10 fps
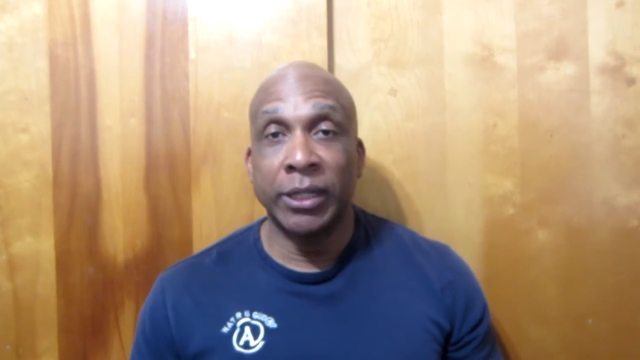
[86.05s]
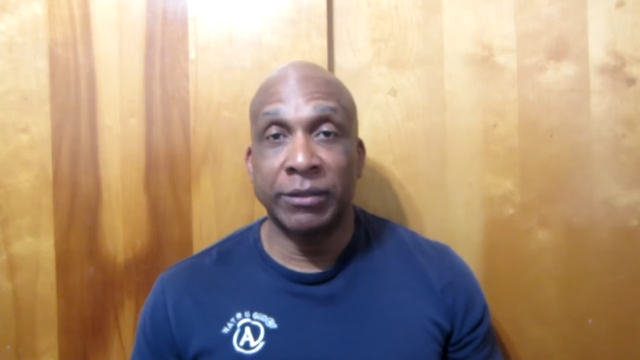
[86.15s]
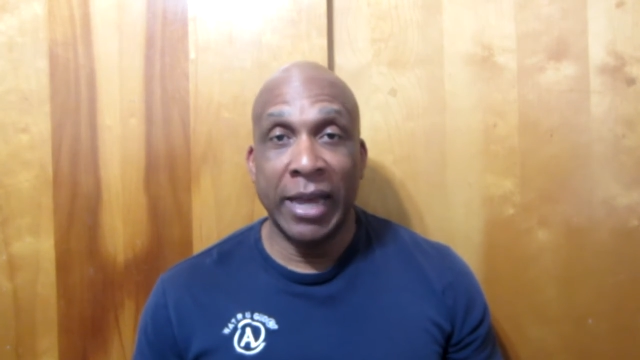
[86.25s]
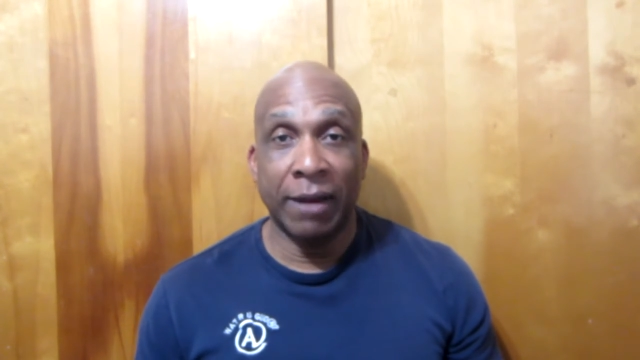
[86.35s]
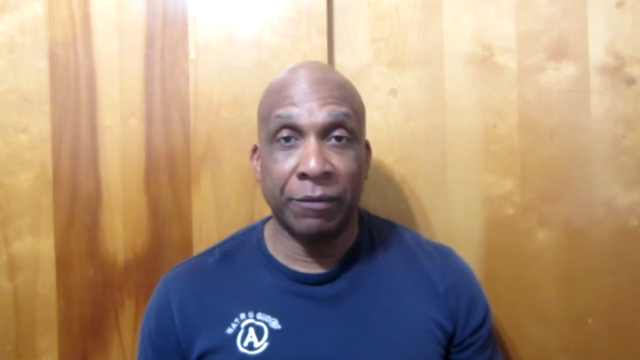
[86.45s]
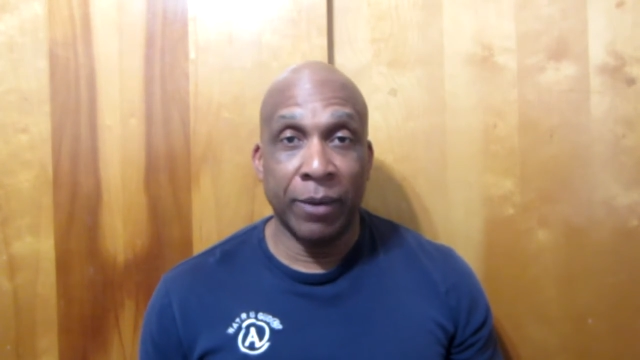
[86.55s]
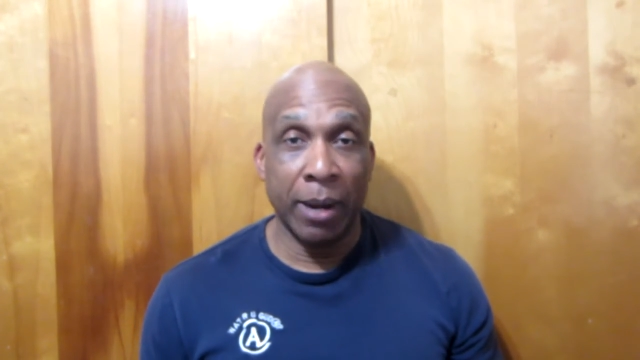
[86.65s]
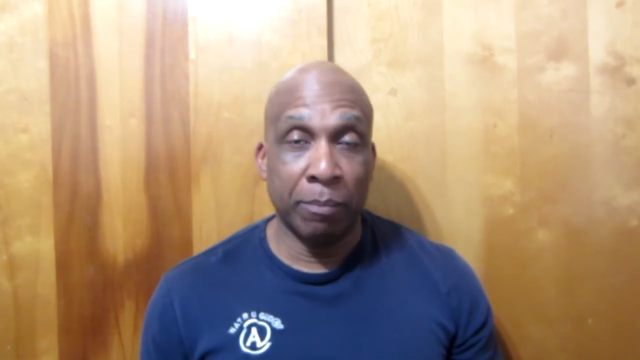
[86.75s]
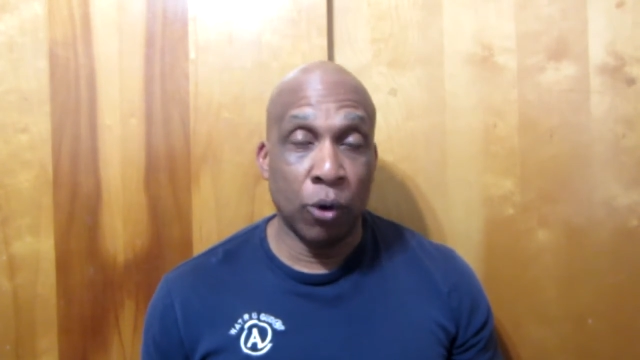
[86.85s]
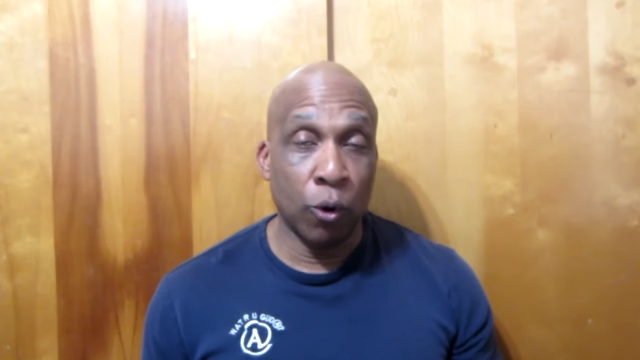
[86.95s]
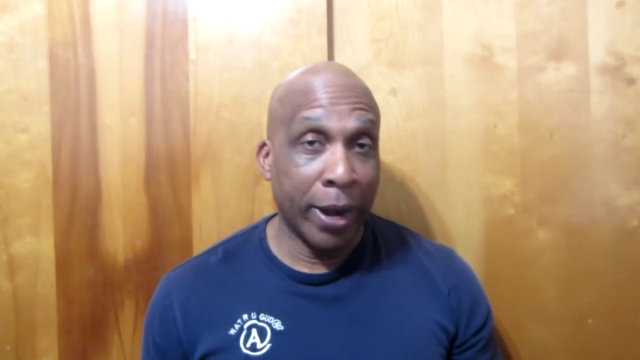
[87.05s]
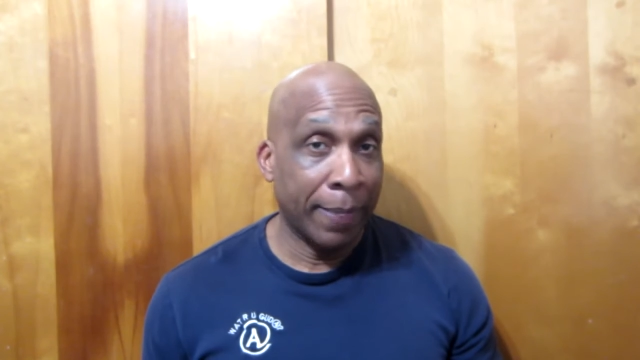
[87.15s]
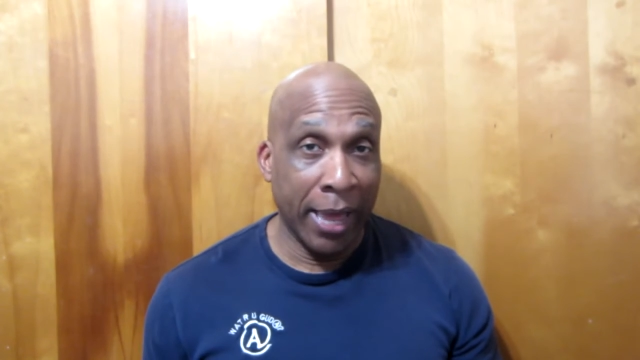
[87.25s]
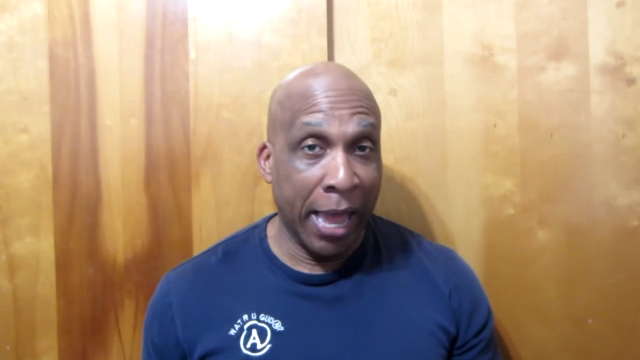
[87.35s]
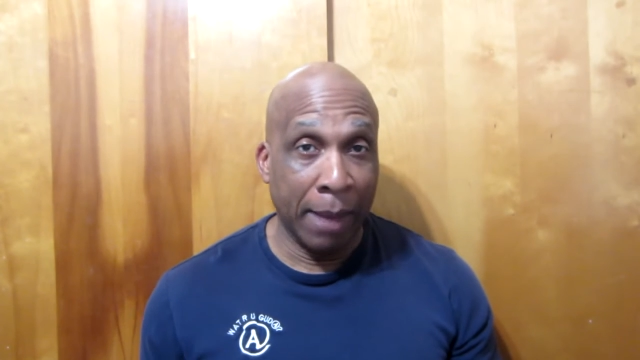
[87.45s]
this after a
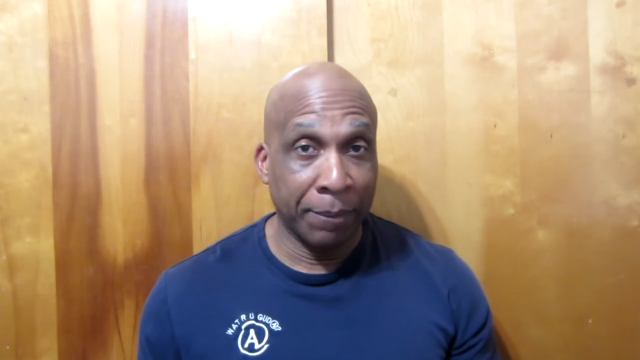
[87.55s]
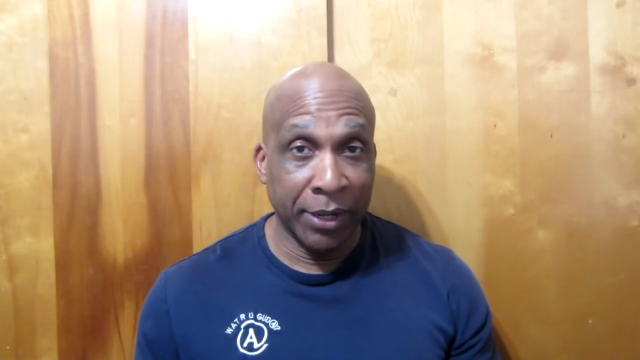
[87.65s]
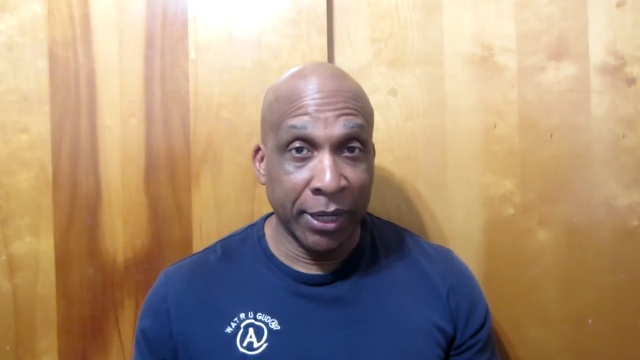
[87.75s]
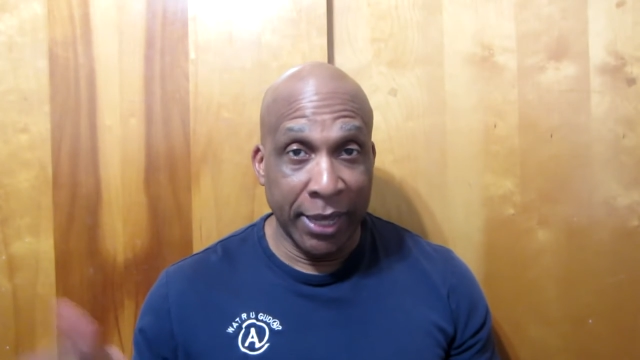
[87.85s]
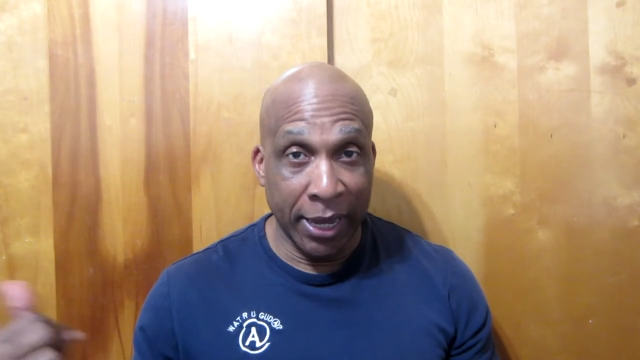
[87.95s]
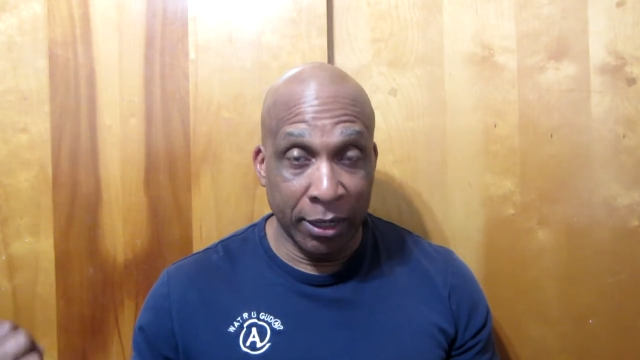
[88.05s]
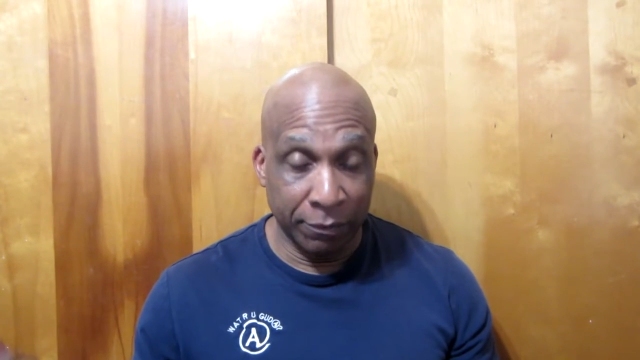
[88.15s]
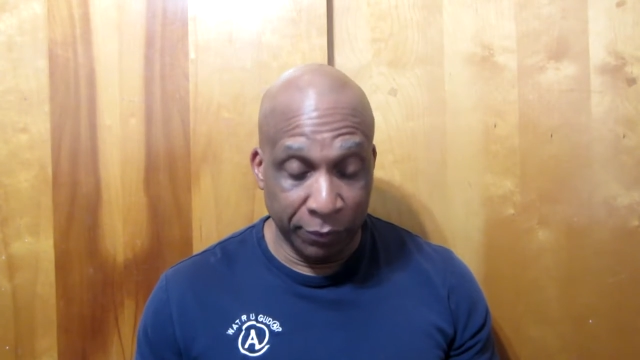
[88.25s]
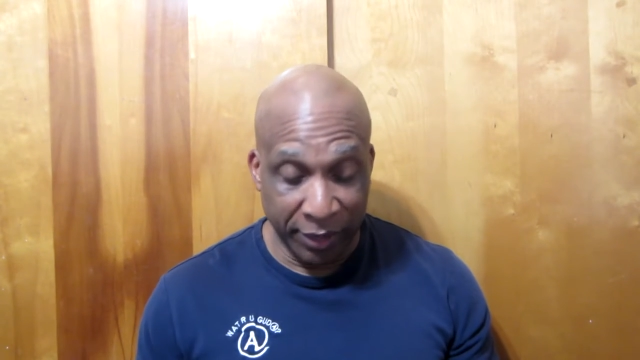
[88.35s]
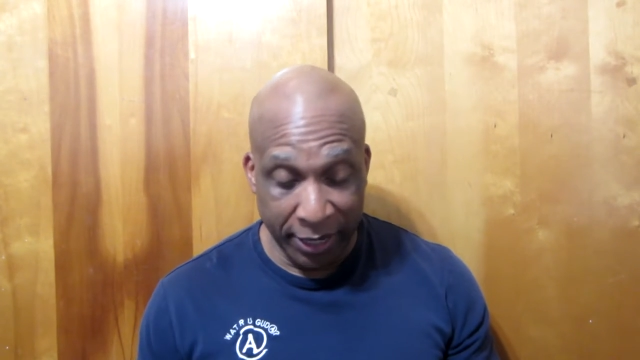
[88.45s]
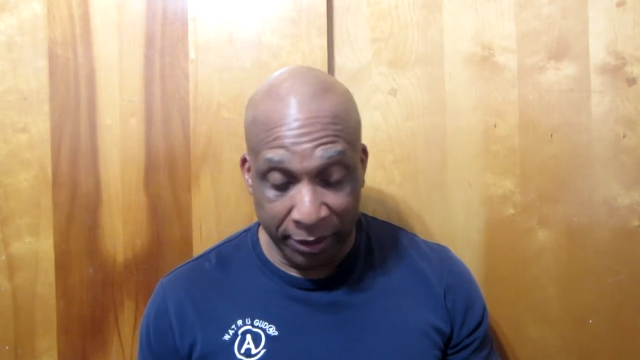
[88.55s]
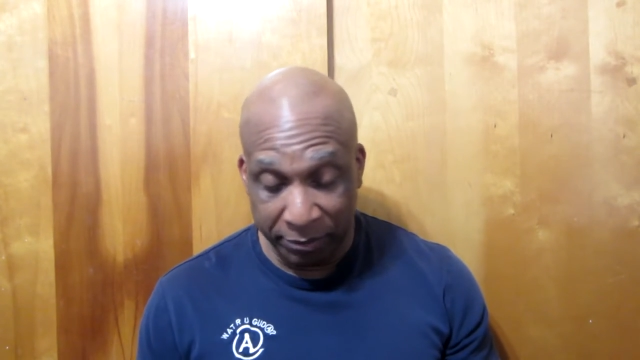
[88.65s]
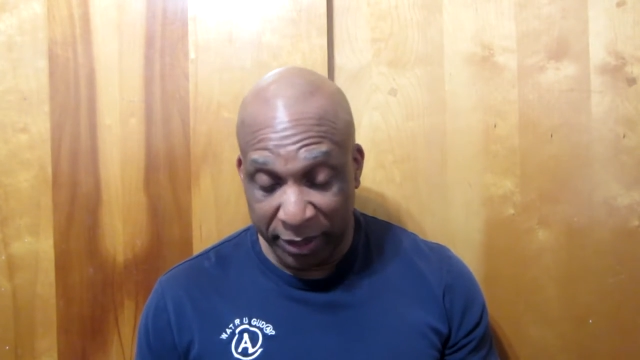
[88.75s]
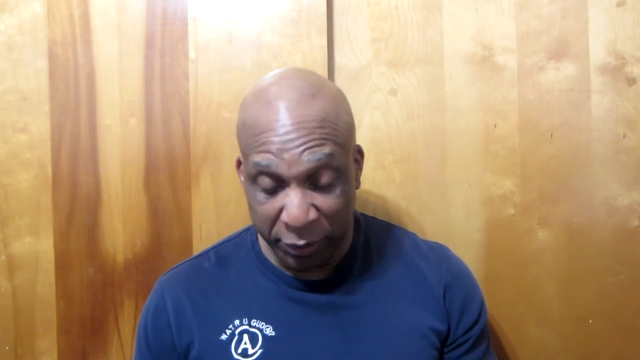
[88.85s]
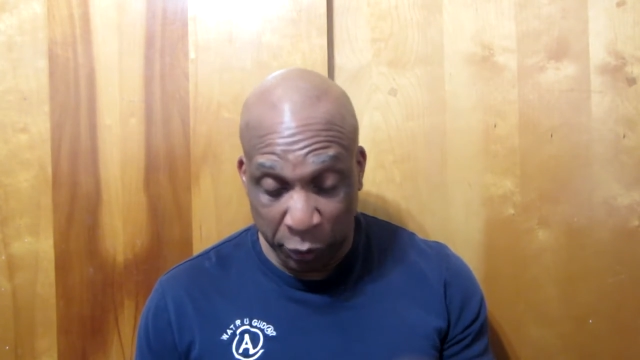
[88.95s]
program that happened in California
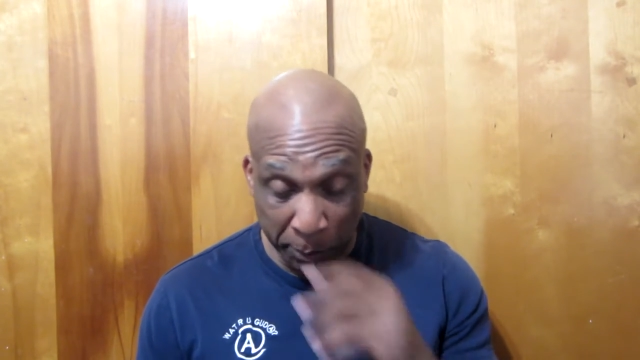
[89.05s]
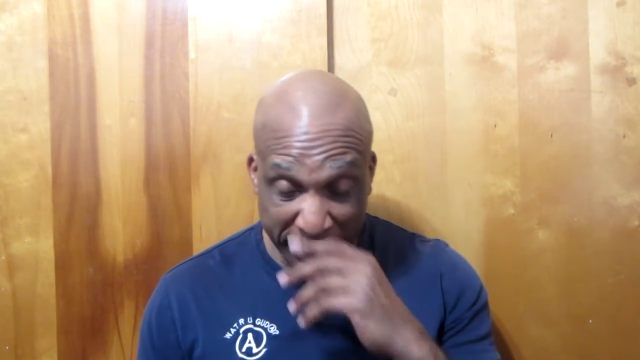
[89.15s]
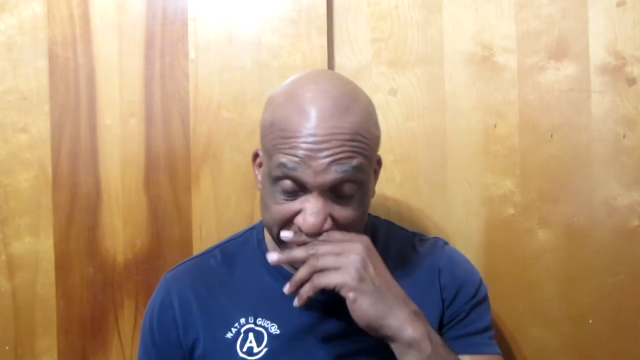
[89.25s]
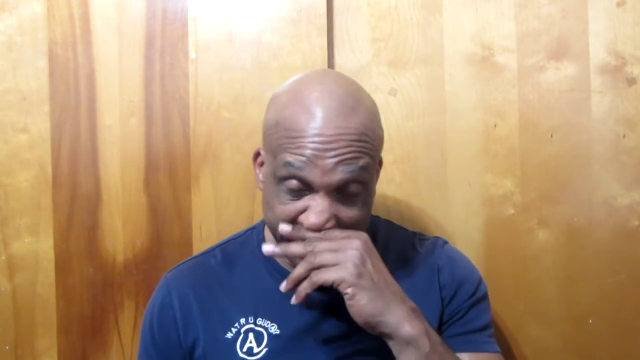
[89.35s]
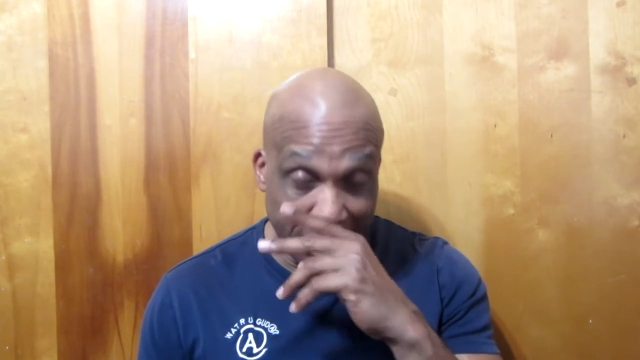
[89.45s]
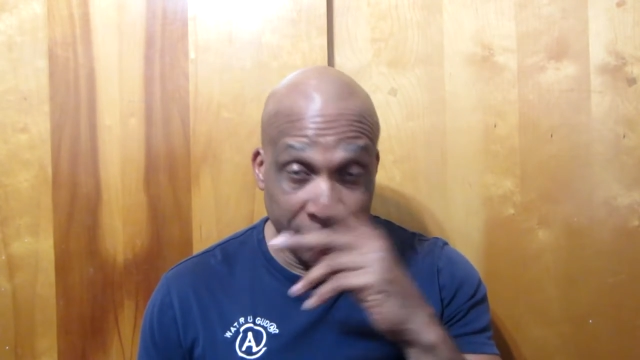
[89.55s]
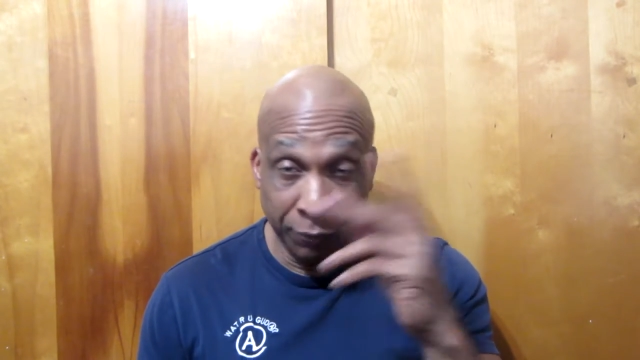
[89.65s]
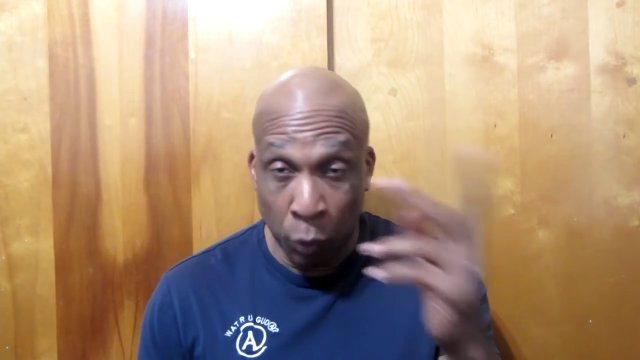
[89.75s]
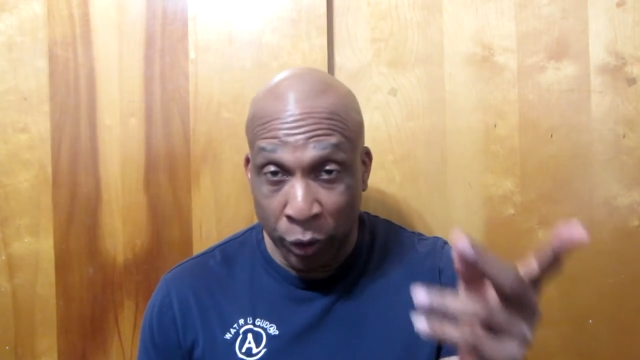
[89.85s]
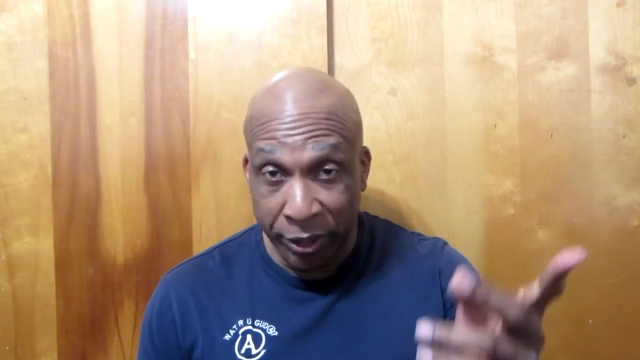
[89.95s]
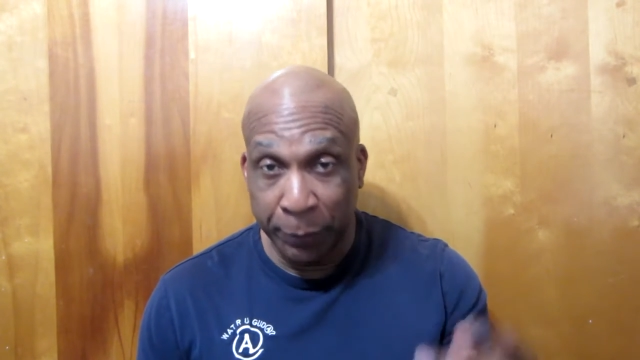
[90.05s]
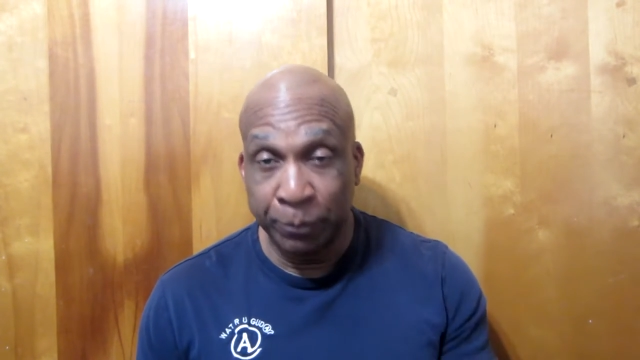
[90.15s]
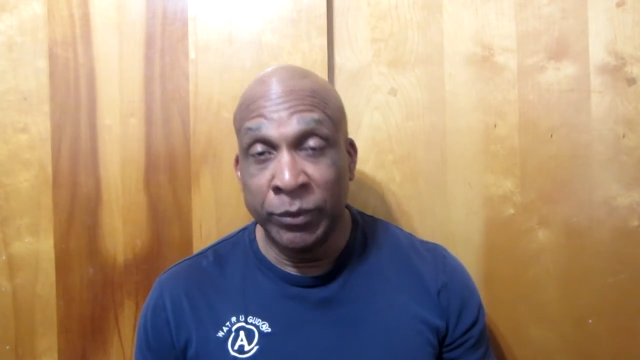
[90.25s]
that they took place in California.